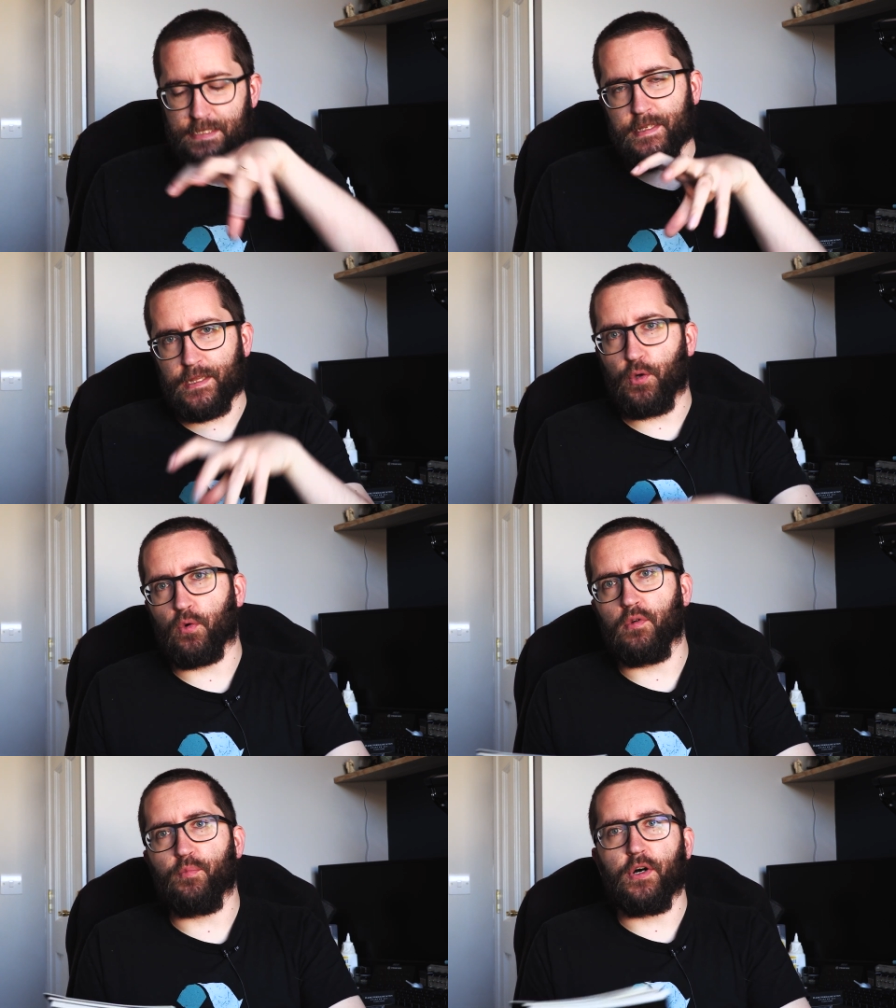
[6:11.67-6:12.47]
inside the
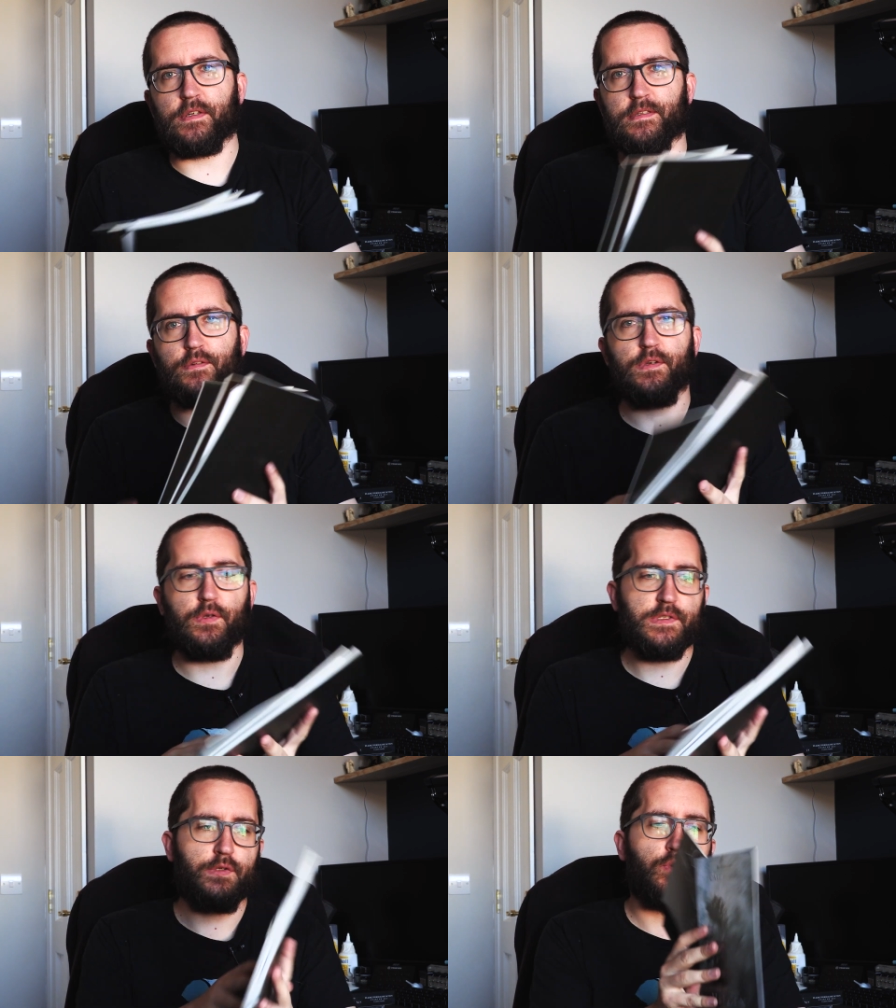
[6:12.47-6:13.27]
core rule box, there's
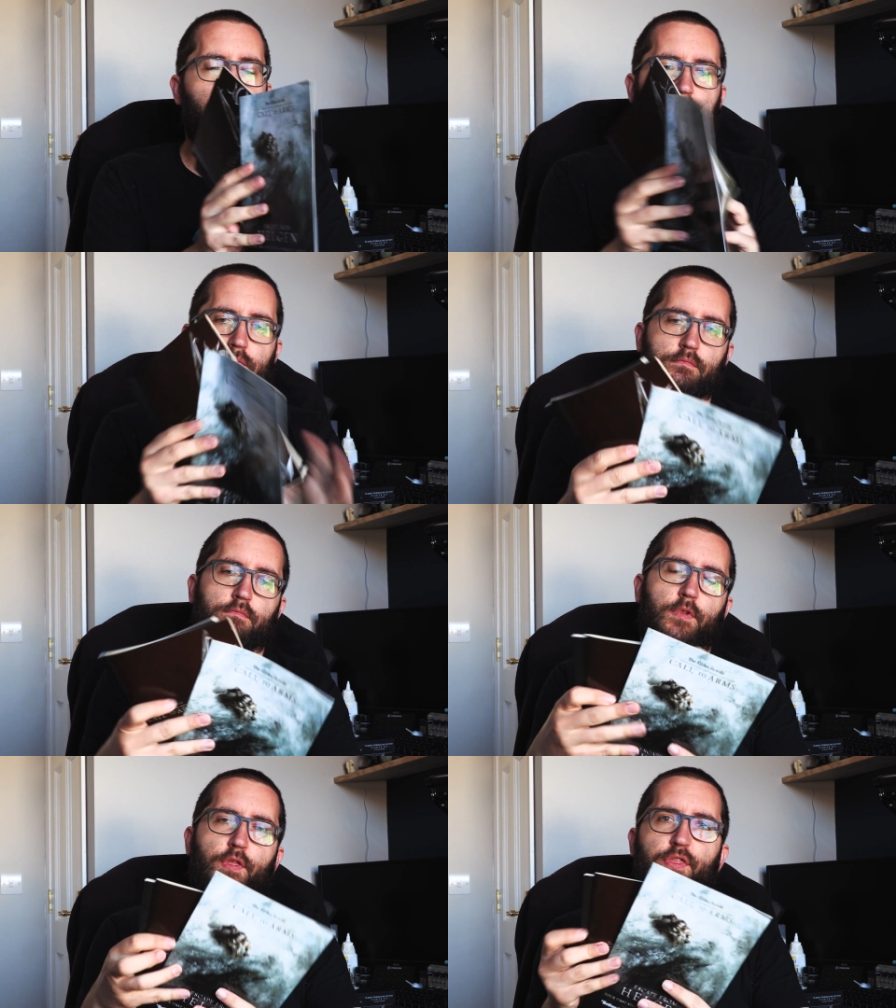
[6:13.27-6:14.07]
also
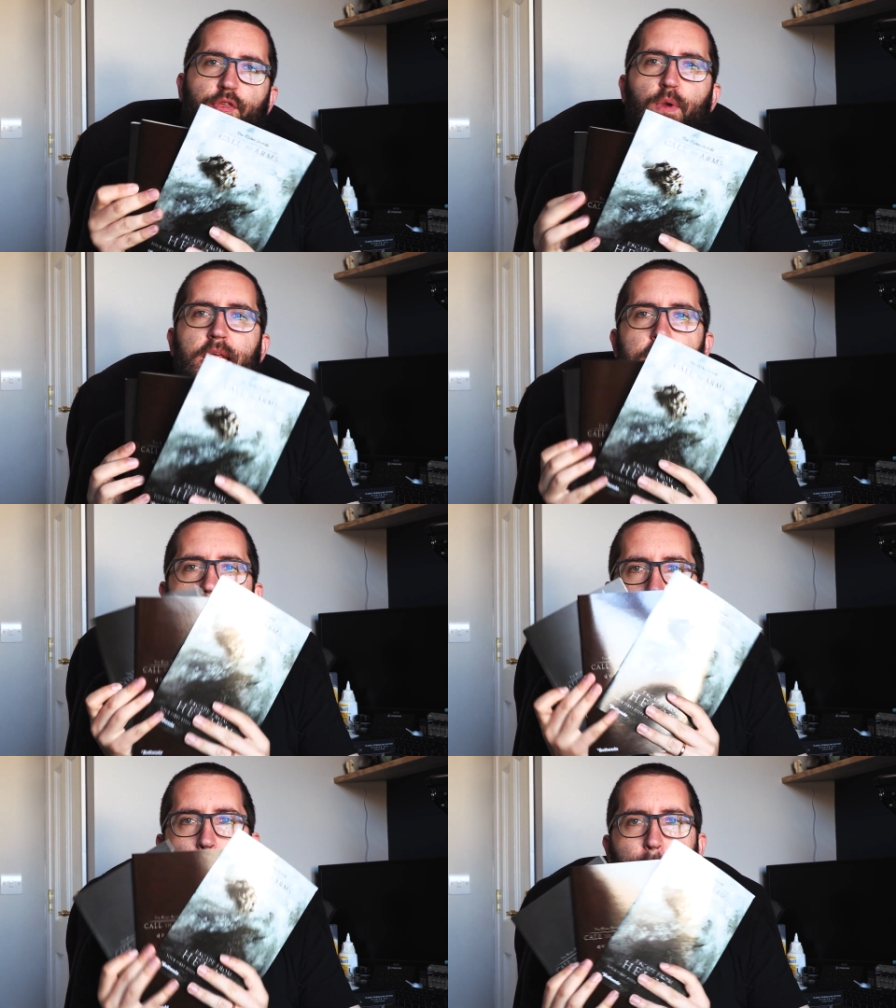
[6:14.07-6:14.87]

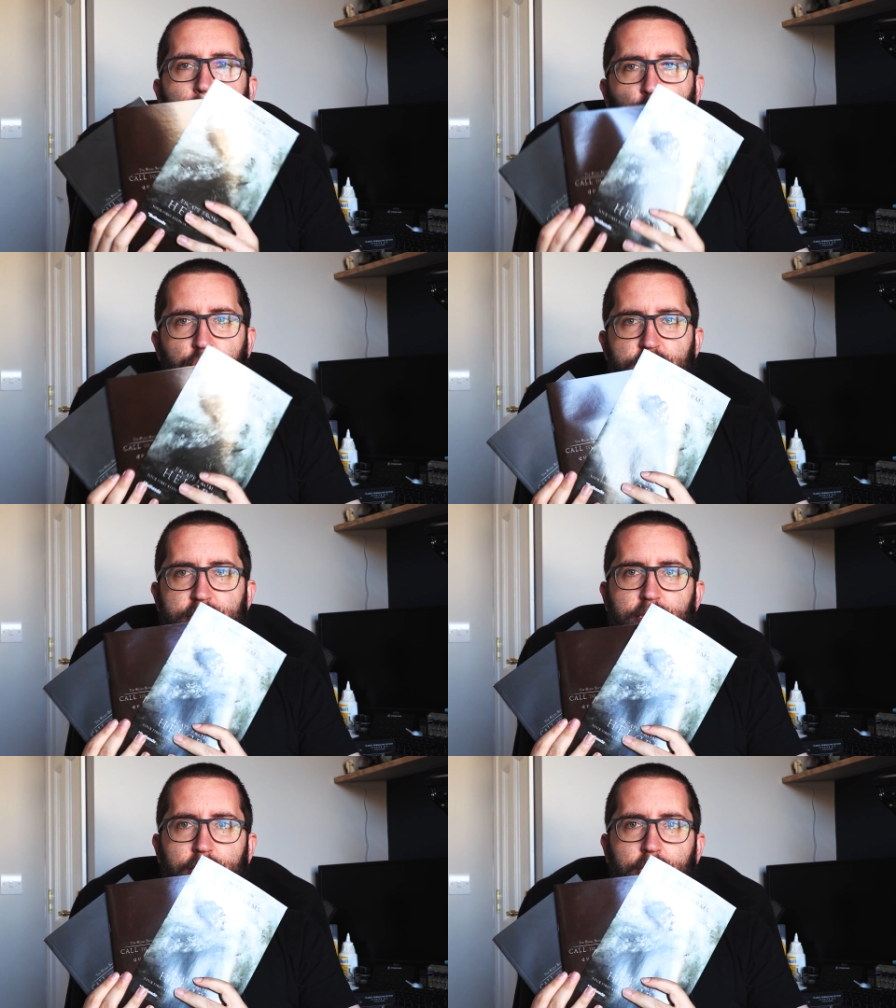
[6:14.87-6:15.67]
3
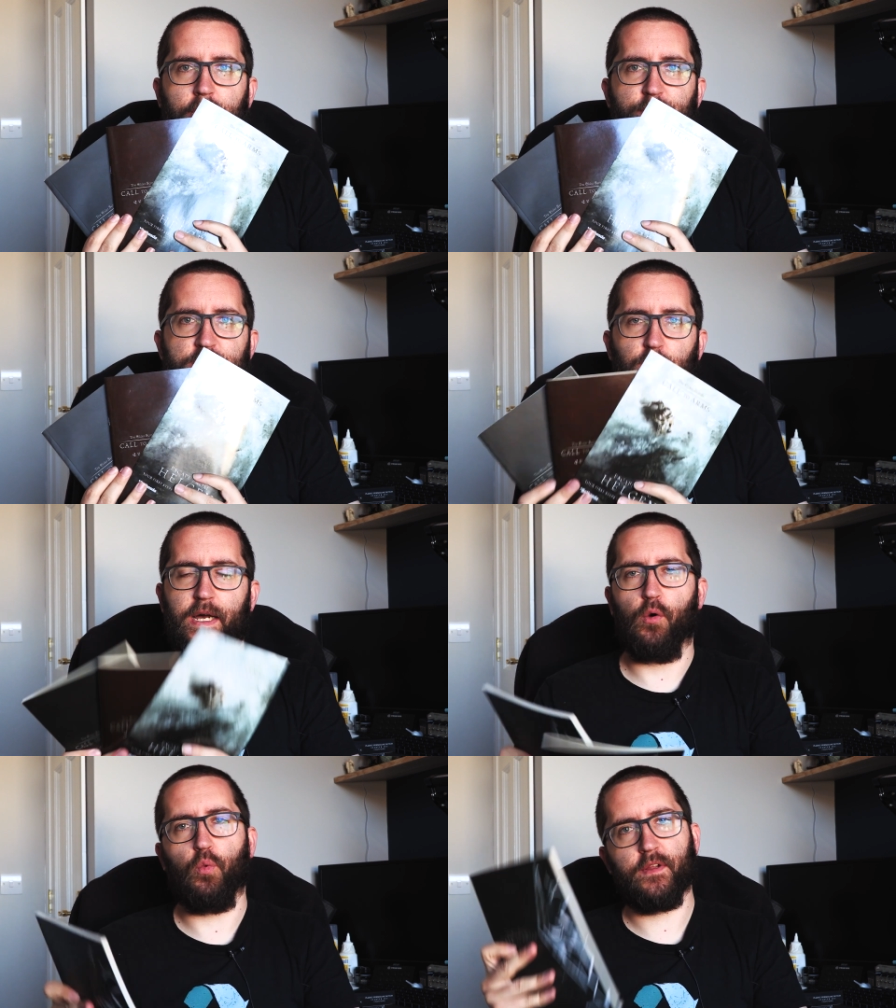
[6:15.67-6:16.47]
books that come as
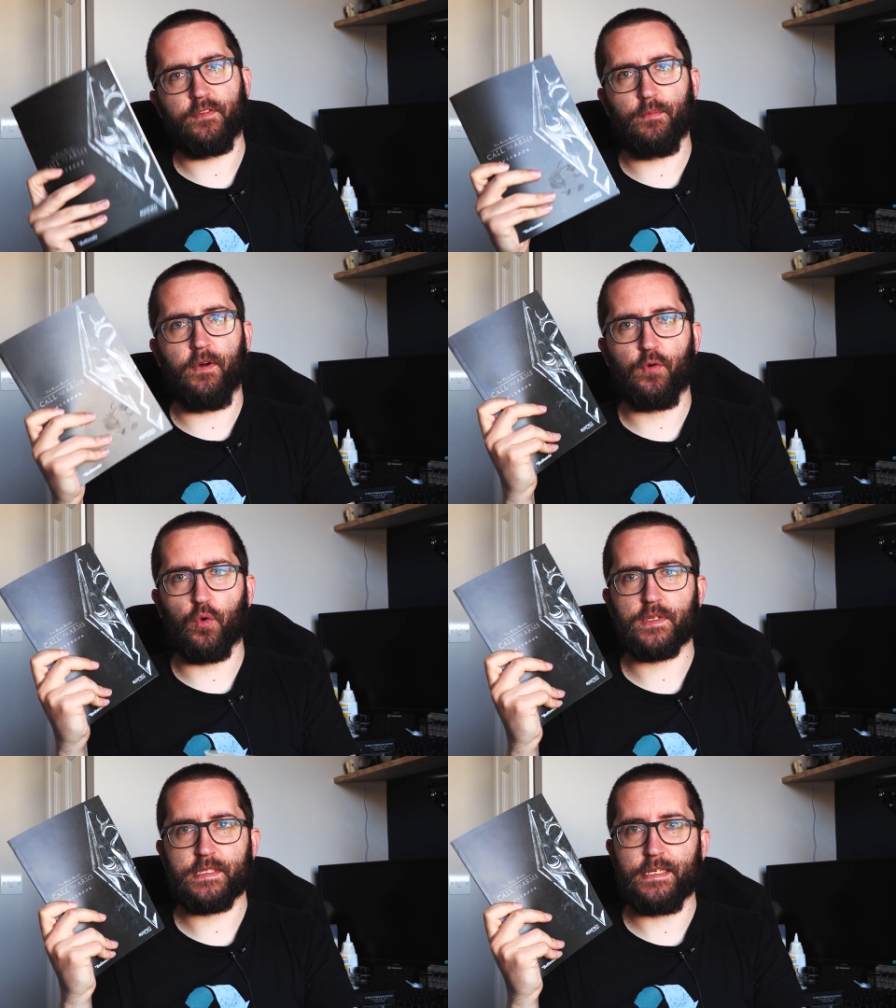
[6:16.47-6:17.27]
well. One of them, of
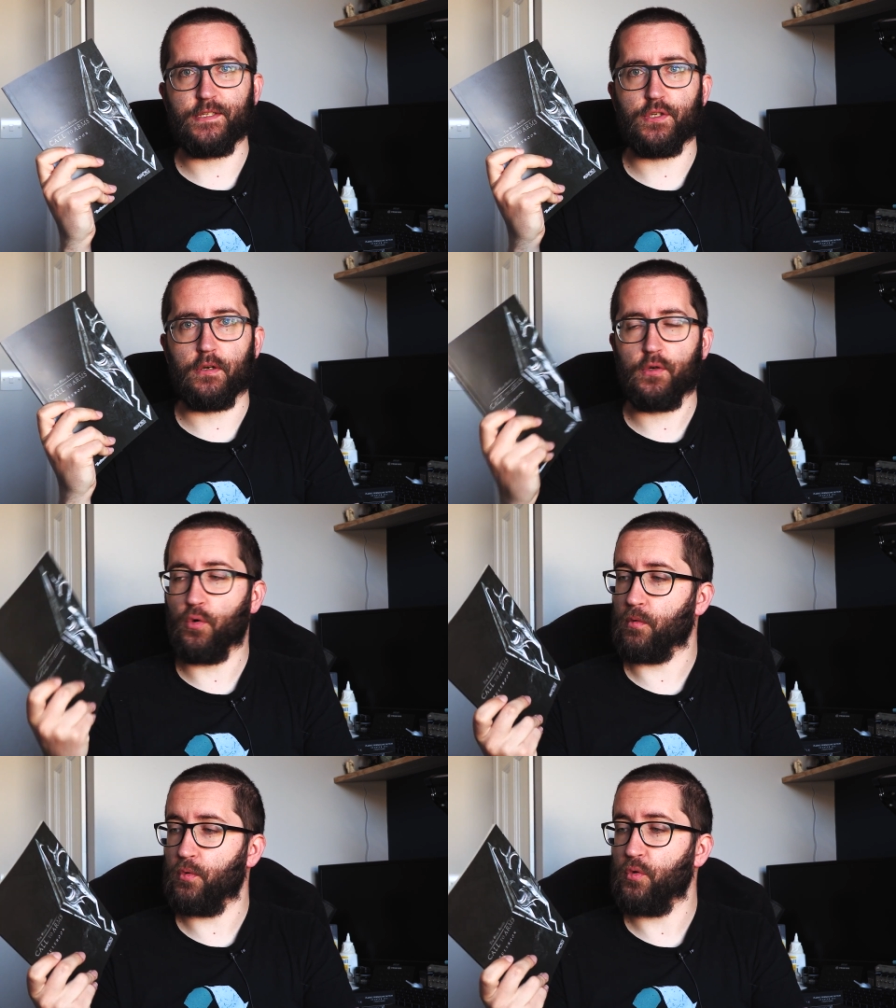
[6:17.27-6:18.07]
course, is your
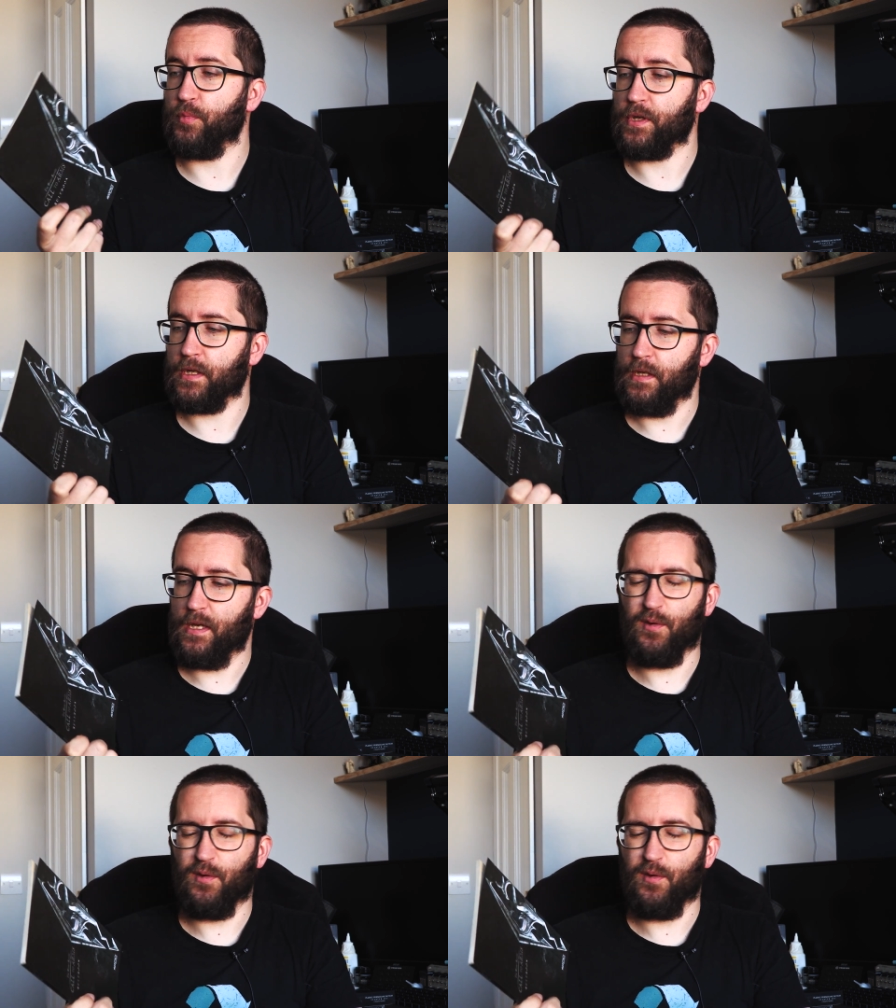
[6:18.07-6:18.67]
core rule book.